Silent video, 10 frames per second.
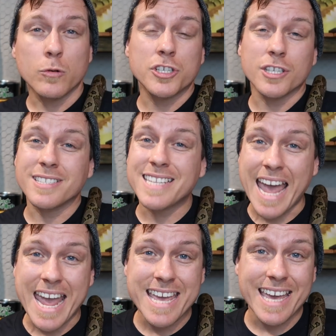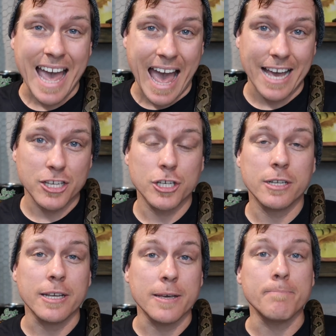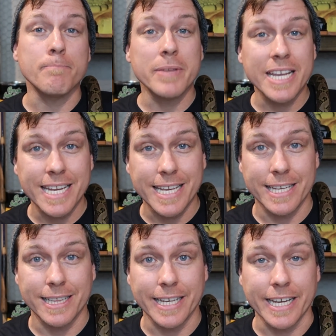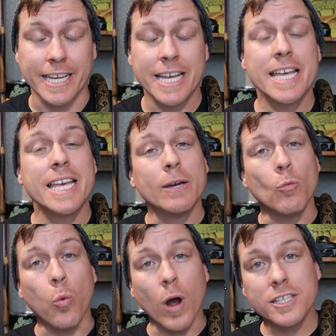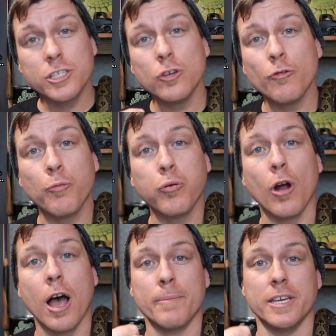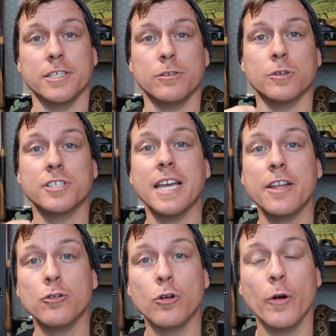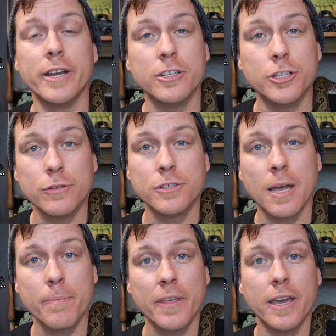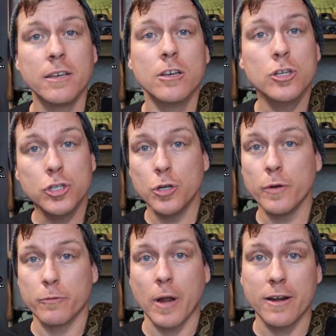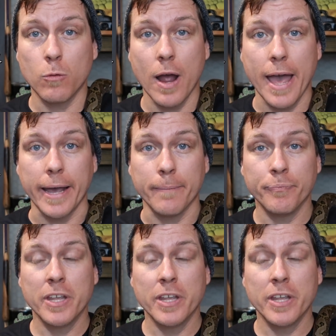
which is take action immediately. Once you've promised or said you're going to do something, do it right away.